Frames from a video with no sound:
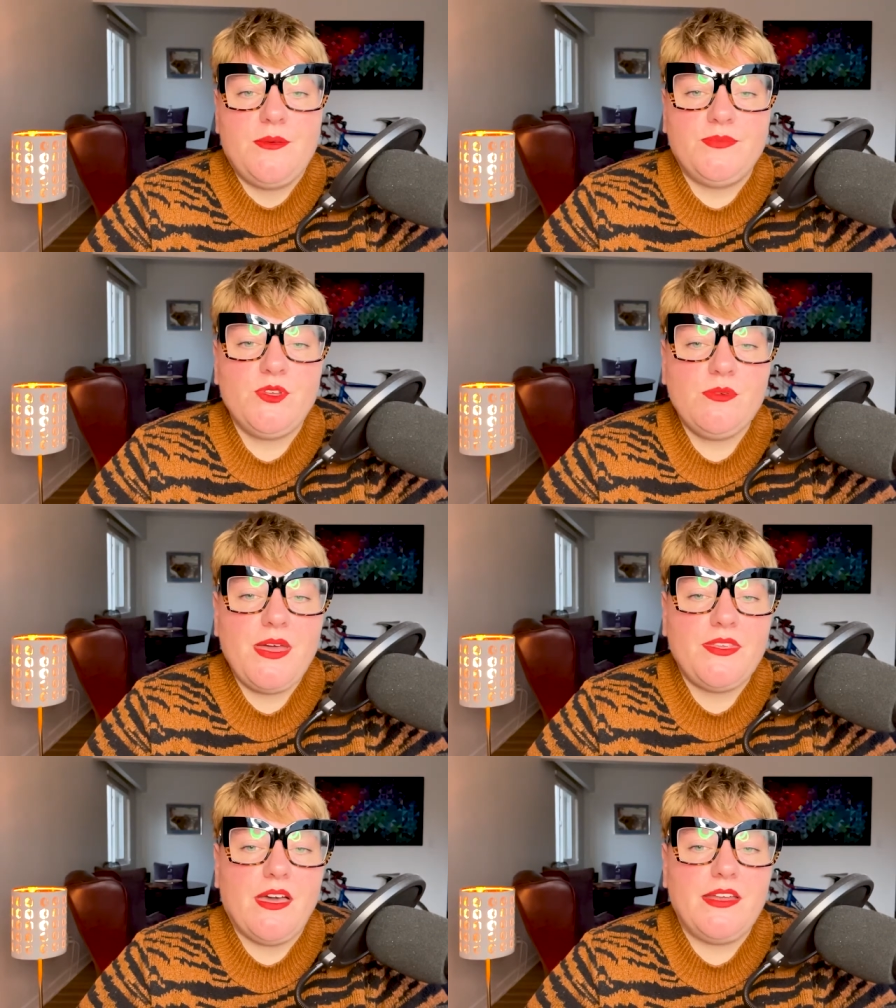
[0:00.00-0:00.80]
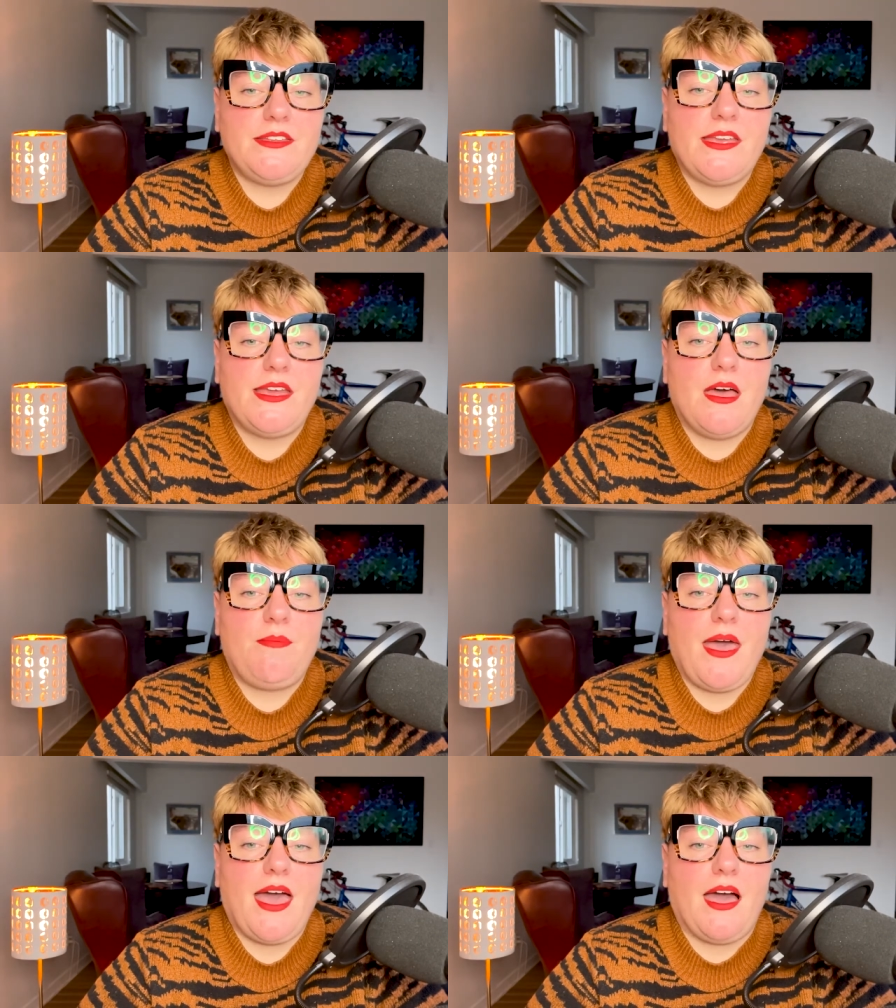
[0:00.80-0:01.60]
I'm talking about the idea
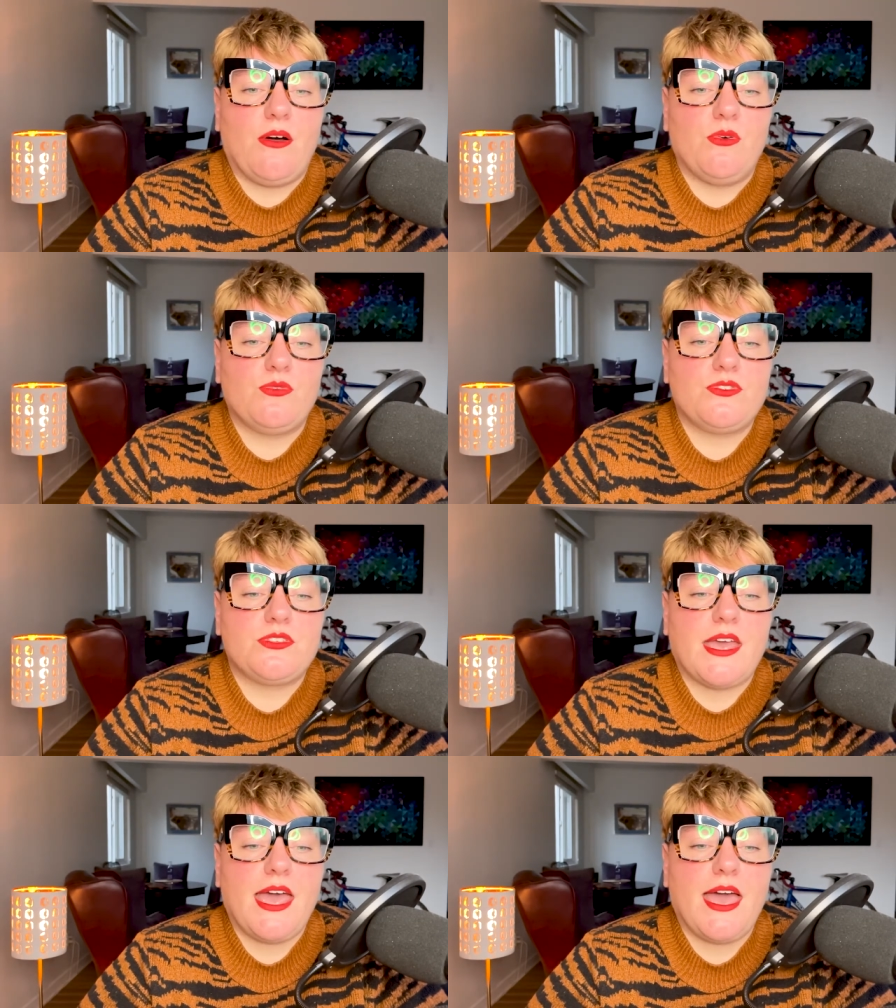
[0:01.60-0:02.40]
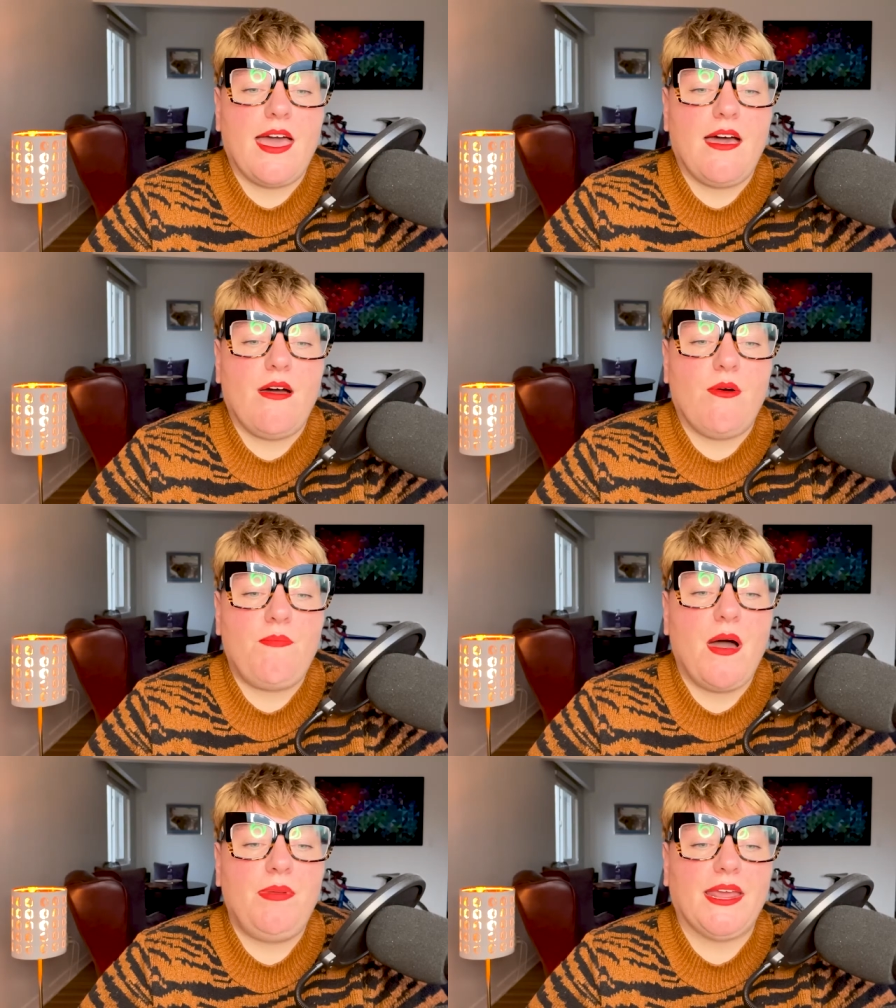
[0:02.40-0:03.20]
about how
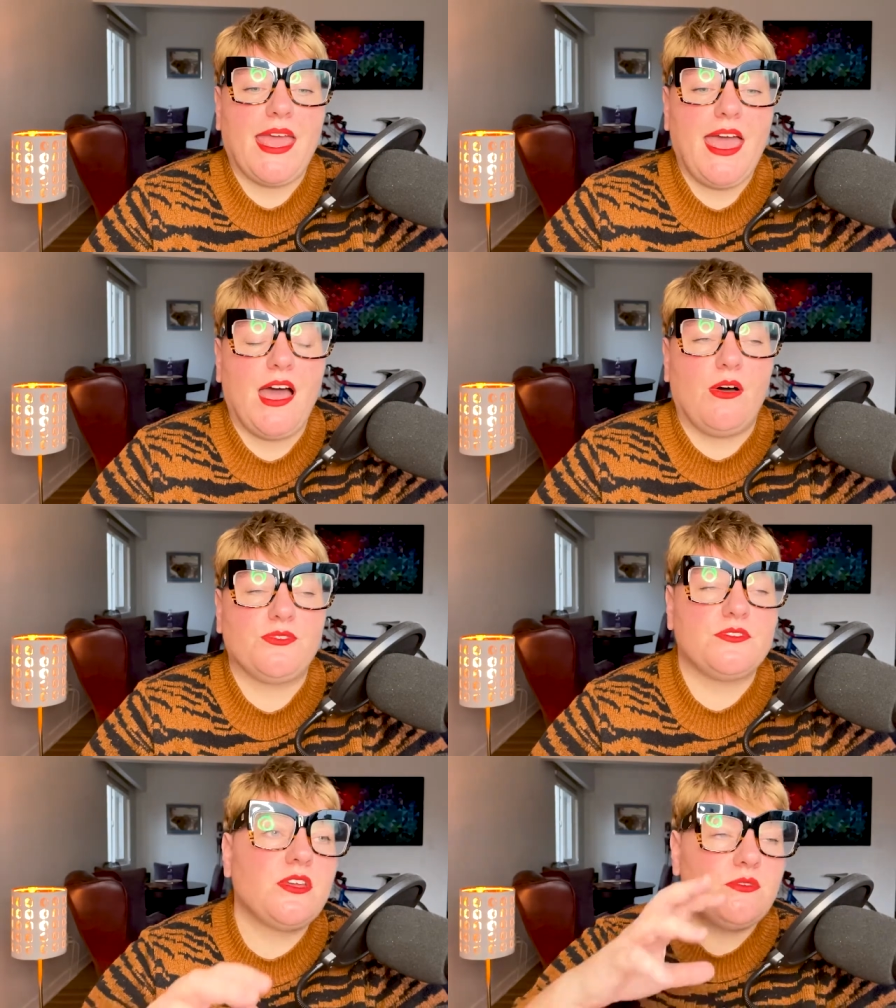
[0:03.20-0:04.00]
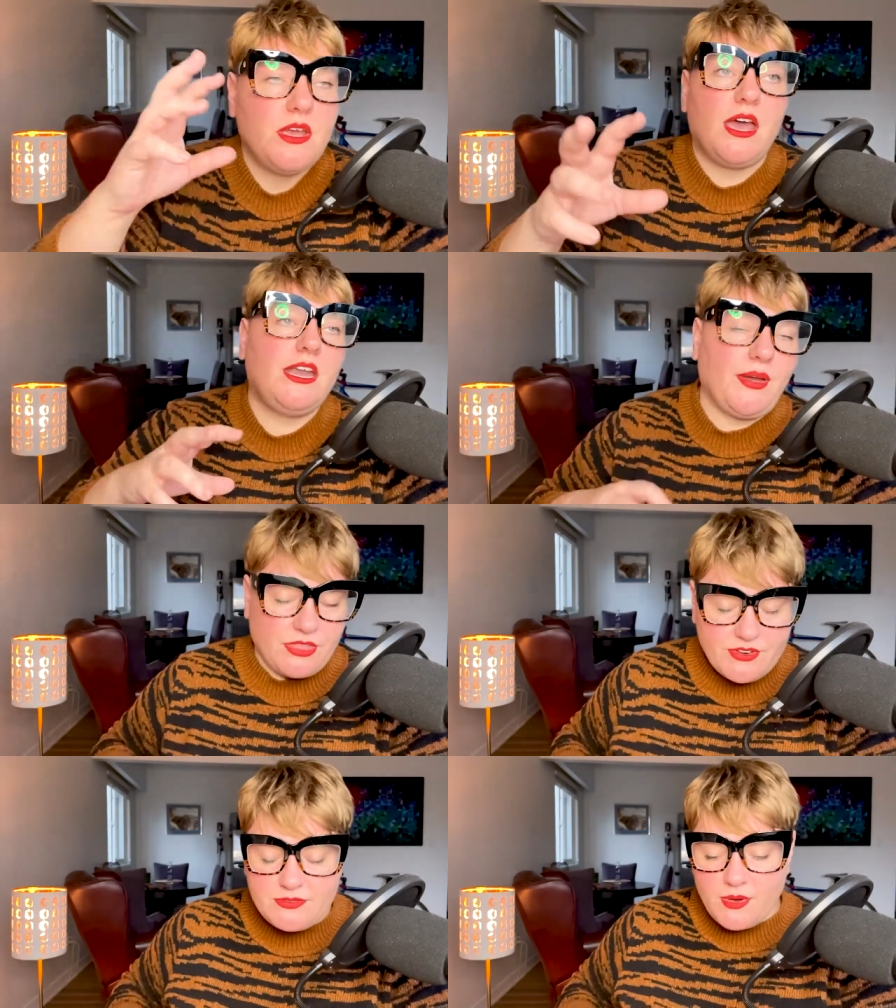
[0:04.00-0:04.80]
public health. And so, anyway,
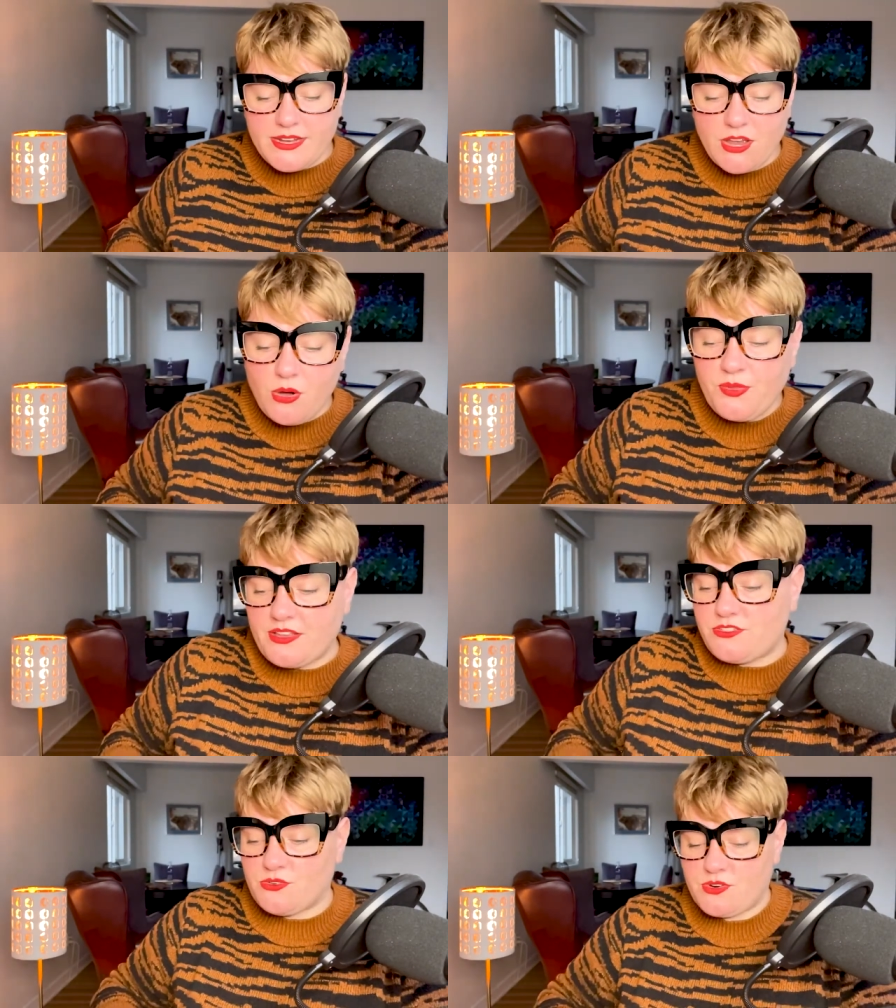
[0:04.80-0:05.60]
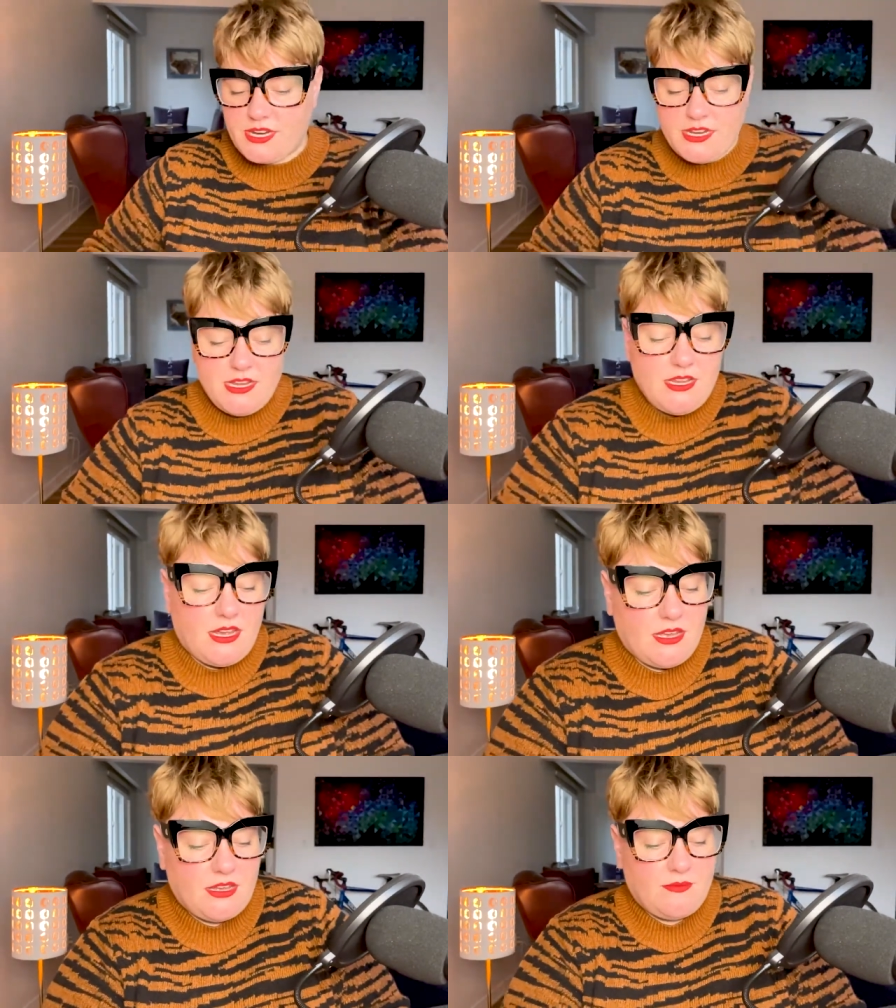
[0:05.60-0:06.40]
the reason why I told that story
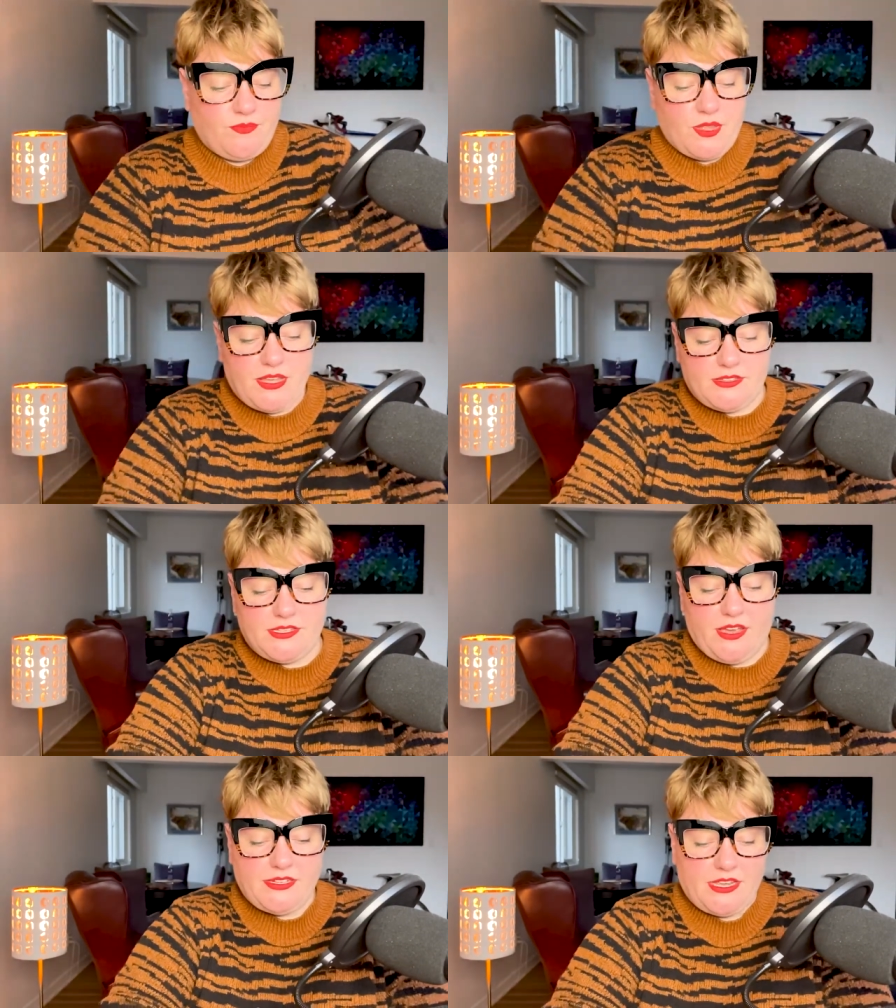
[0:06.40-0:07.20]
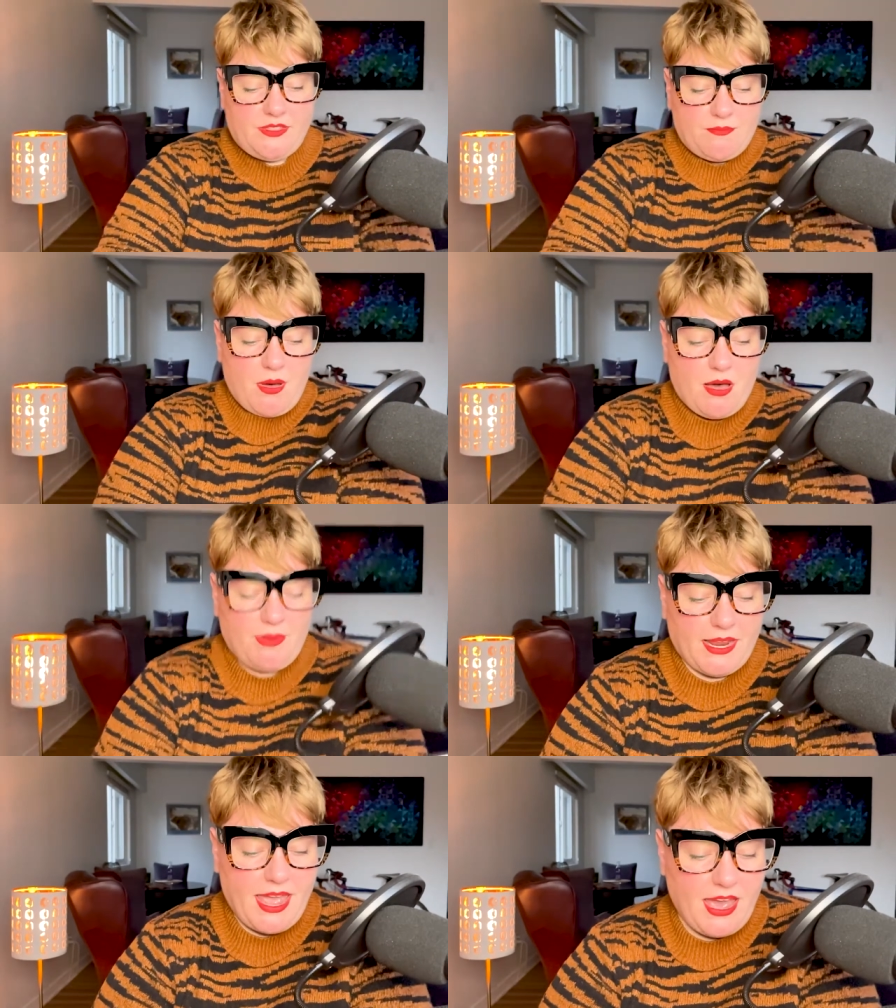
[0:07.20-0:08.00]
um, is the idea that
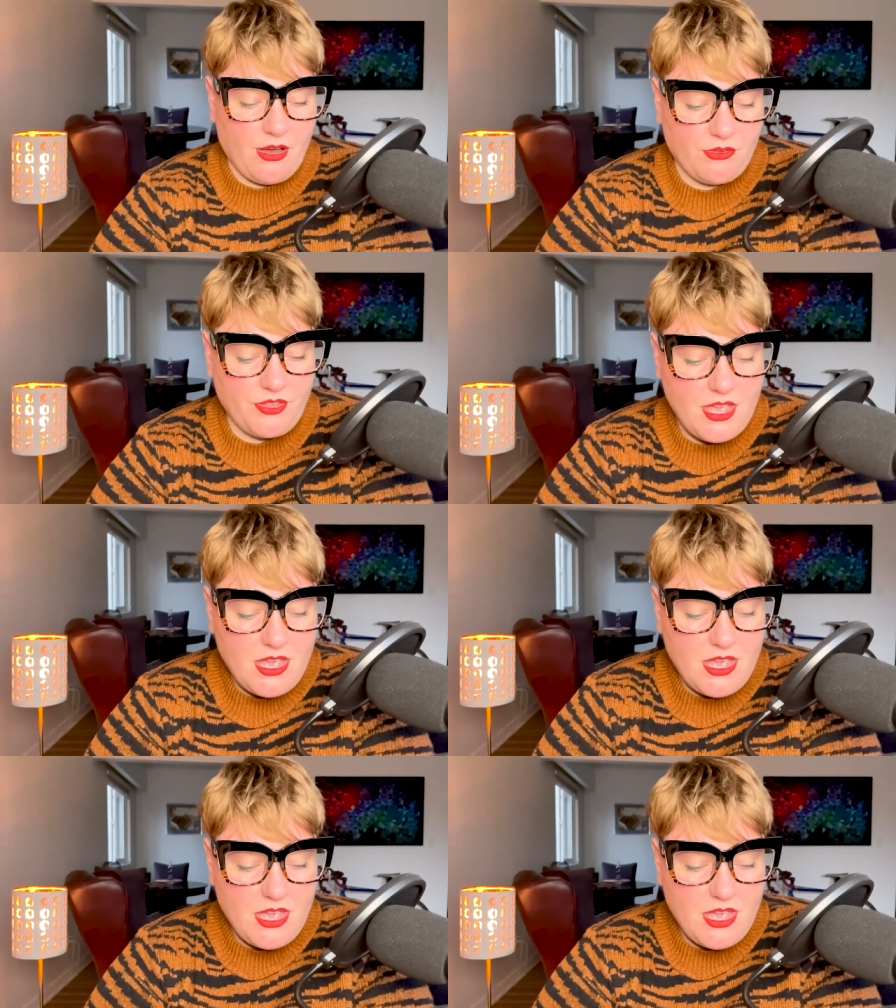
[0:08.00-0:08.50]
public health